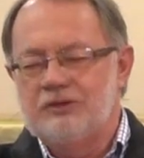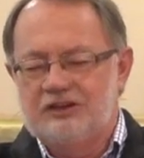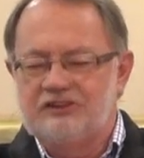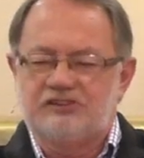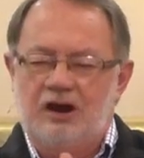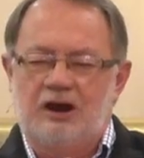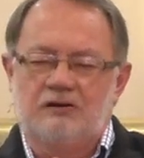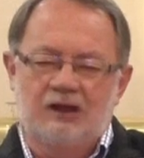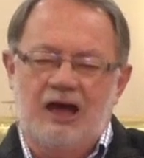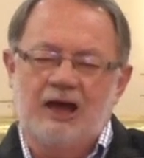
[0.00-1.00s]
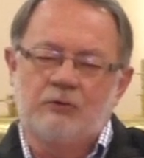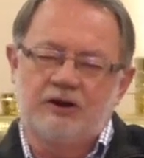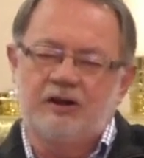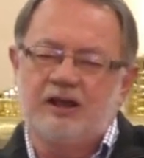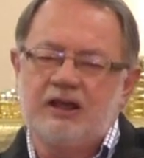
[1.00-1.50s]
because our lot
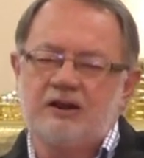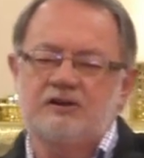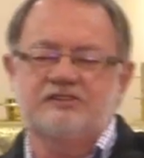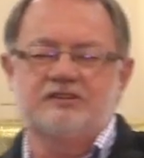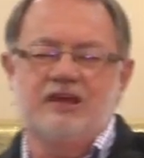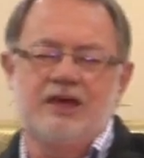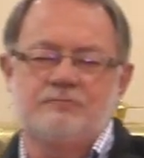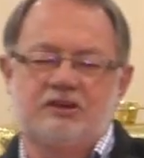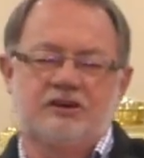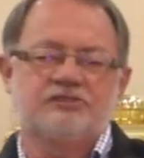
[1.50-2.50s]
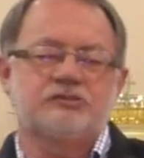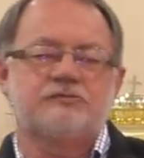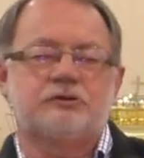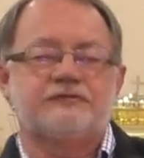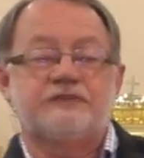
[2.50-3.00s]
we're here today because
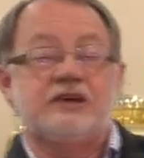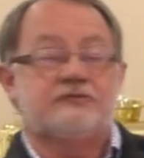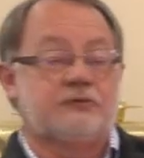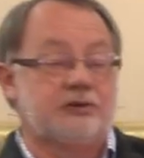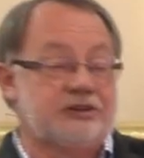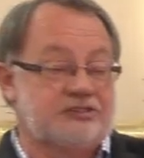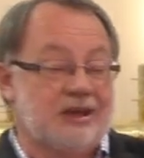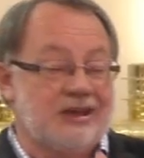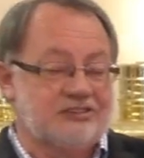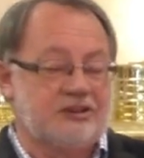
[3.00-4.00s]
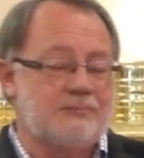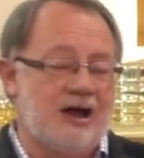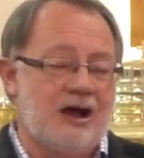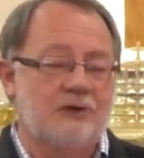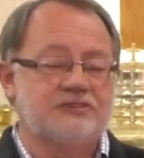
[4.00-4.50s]
of your faithfulness
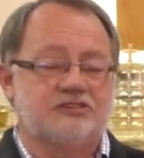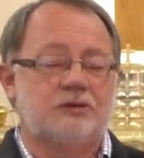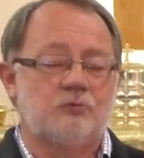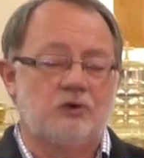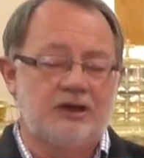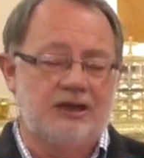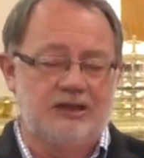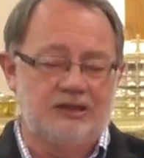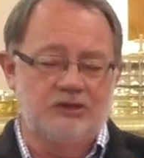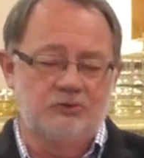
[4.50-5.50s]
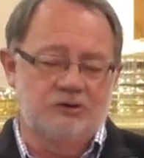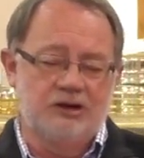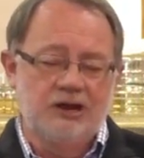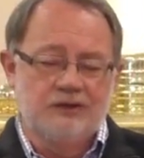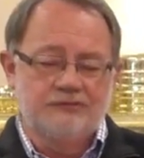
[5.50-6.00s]
somehow in some way you
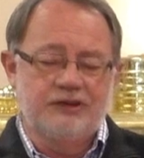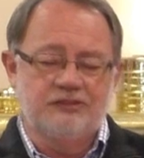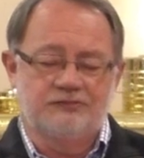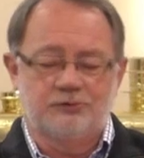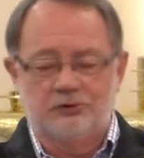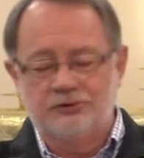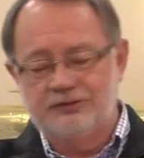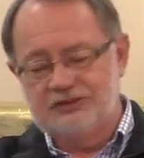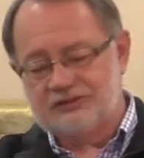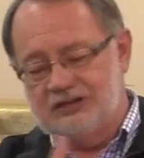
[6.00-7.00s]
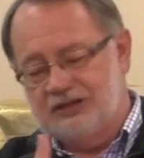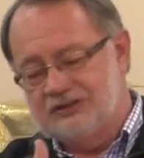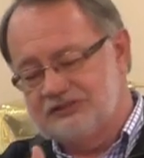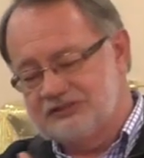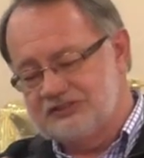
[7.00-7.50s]
were faithful that
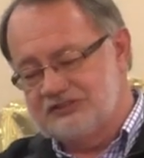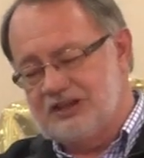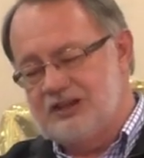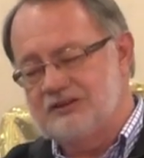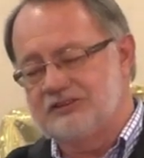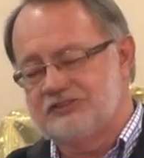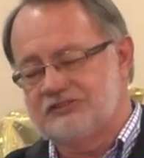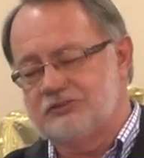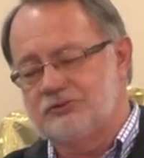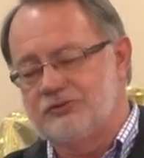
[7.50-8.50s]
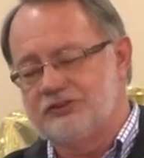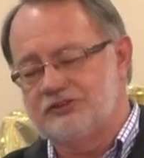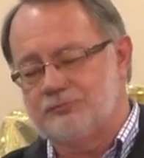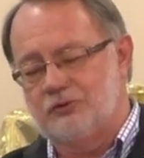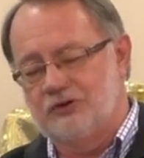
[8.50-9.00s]
and it sustained us to
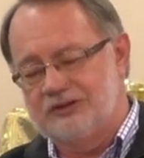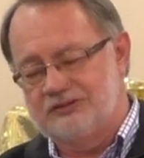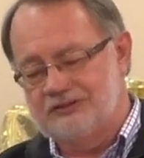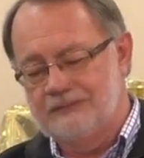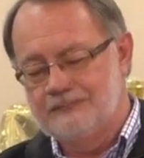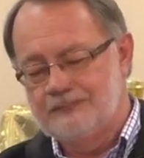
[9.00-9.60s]
this point